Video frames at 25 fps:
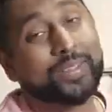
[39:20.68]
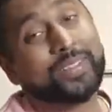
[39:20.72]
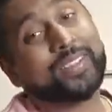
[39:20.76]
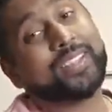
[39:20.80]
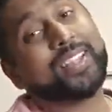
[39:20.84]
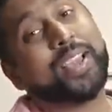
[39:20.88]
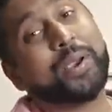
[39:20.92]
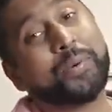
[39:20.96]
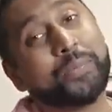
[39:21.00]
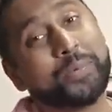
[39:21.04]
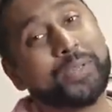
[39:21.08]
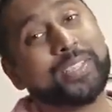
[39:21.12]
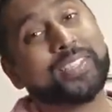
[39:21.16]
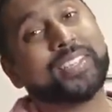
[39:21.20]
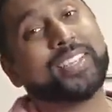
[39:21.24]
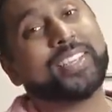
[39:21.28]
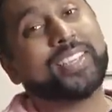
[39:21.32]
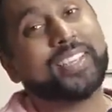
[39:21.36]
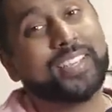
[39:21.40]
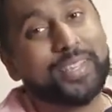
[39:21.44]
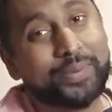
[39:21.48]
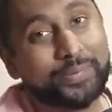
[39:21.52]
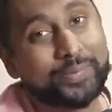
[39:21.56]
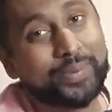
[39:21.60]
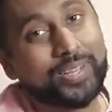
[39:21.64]
That was the
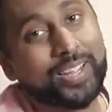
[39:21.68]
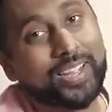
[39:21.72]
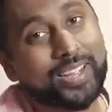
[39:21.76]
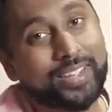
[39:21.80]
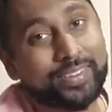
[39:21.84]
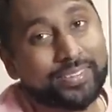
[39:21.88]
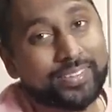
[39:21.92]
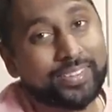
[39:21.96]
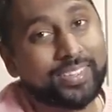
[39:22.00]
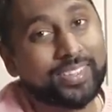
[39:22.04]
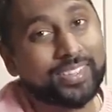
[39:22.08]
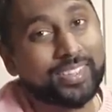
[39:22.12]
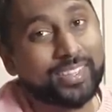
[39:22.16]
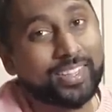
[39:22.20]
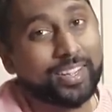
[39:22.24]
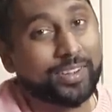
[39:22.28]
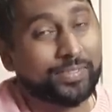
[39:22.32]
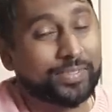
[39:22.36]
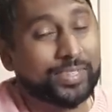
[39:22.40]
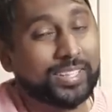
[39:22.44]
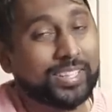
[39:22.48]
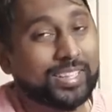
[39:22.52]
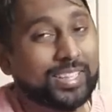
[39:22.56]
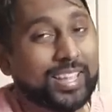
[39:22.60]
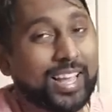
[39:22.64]
deep dive
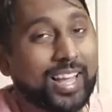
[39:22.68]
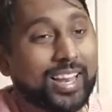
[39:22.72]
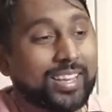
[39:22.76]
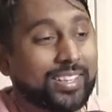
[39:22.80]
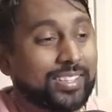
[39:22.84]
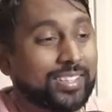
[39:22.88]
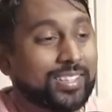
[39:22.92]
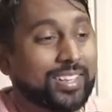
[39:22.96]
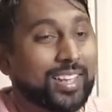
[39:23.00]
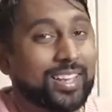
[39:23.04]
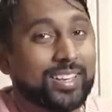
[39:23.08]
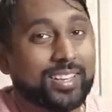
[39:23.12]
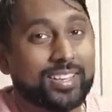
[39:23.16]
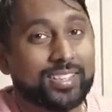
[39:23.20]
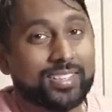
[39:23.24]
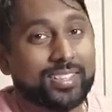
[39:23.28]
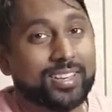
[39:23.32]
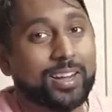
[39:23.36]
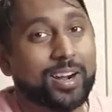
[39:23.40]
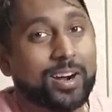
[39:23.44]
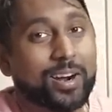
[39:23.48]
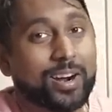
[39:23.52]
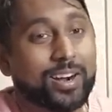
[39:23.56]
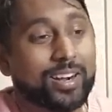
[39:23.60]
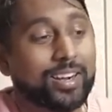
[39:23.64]
of Nathaniel and his
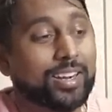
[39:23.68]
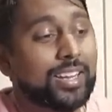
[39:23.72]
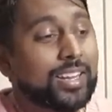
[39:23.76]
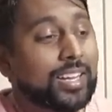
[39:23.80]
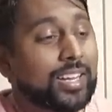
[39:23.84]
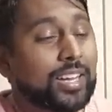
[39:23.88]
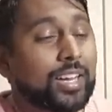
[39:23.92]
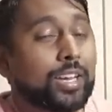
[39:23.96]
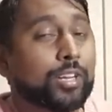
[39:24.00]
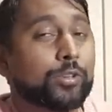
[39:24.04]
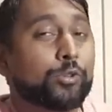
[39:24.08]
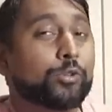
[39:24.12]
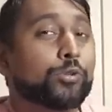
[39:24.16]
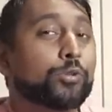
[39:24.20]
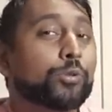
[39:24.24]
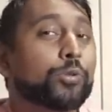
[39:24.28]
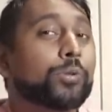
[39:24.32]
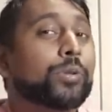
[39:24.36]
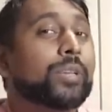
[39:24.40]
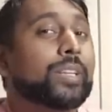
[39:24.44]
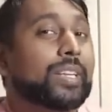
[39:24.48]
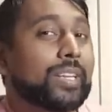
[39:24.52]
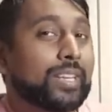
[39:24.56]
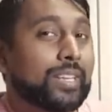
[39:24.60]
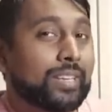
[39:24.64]
car, a
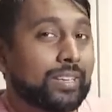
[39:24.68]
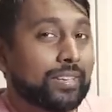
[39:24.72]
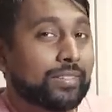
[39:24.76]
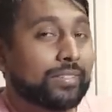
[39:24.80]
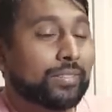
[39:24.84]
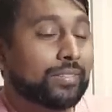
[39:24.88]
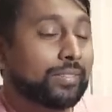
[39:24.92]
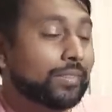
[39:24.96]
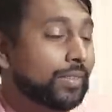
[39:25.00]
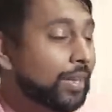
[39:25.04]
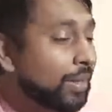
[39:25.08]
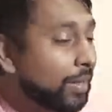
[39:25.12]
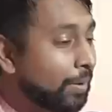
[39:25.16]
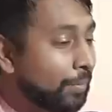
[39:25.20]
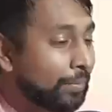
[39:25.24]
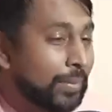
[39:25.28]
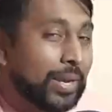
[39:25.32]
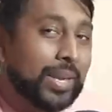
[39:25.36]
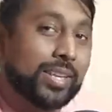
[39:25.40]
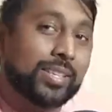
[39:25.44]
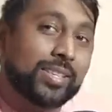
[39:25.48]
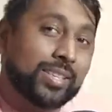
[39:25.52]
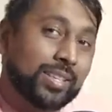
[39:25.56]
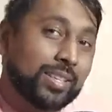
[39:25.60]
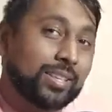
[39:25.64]
truly
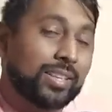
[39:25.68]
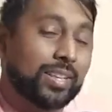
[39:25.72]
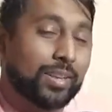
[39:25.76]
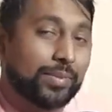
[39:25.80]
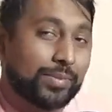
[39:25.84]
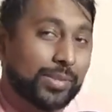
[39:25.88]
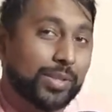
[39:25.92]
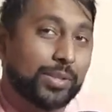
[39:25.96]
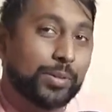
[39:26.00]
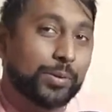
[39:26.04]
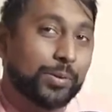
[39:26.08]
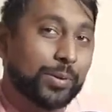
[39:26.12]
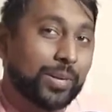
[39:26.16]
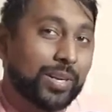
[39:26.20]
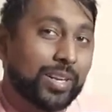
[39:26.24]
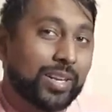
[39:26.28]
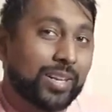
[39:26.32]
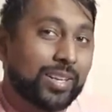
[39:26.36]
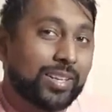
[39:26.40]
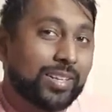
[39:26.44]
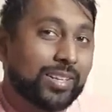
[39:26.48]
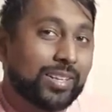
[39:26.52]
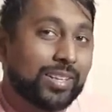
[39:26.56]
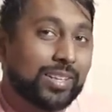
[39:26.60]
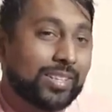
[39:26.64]
amazing love story.
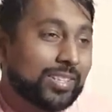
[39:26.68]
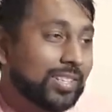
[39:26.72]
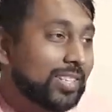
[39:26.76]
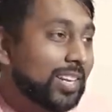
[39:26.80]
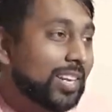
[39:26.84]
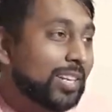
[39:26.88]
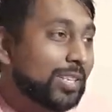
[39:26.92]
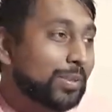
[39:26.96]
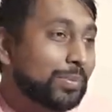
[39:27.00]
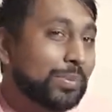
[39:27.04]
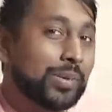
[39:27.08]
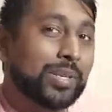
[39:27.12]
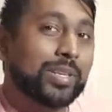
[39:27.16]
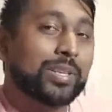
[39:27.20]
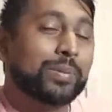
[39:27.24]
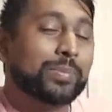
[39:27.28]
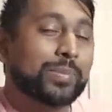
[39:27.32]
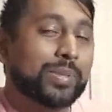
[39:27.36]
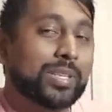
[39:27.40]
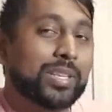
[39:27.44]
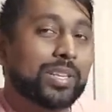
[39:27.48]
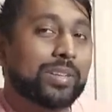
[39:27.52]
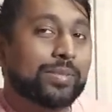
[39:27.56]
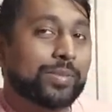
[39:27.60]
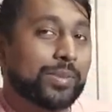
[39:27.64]
Shakespeare
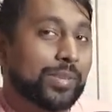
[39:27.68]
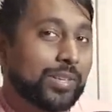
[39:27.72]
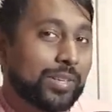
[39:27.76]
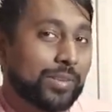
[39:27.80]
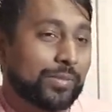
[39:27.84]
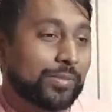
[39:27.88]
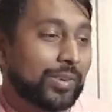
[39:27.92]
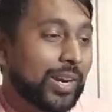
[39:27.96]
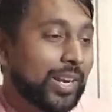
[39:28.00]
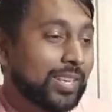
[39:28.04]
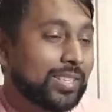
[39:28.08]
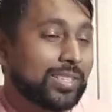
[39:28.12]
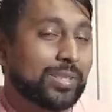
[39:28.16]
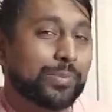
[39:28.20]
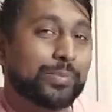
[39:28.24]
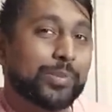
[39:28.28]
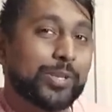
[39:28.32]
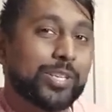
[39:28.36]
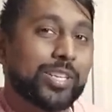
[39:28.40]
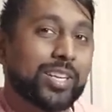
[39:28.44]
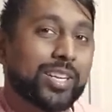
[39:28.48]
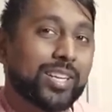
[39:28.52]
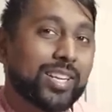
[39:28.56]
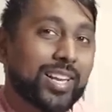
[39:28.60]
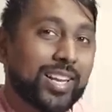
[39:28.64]
himself couldn't write some
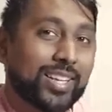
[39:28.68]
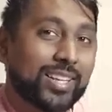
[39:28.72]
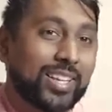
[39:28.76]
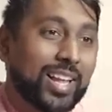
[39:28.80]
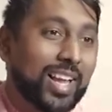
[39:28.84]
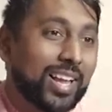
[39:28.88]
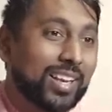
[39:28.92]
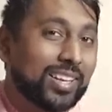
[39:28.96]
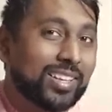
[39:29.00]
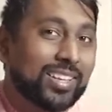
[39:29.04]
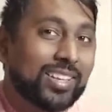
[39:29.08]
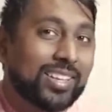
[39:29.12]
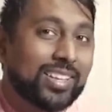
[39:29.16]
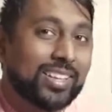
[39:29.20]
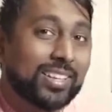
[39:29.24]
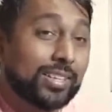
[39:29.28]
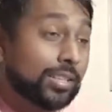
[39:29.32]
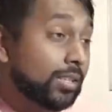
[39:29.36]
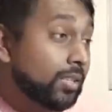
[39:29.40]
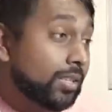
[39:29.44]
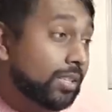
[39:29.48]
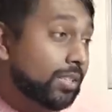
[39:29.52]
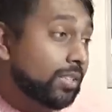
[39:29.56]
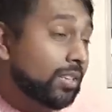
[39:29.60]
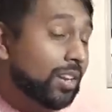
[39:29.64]
shit like that
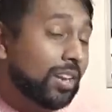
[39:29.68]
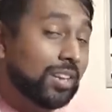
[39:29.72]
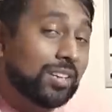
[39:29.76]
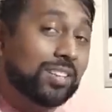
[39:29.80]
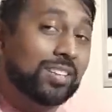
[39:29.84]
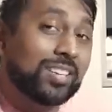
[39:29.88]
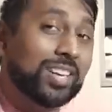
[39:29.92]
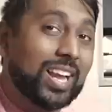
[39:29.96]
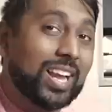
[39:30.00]
because he's not on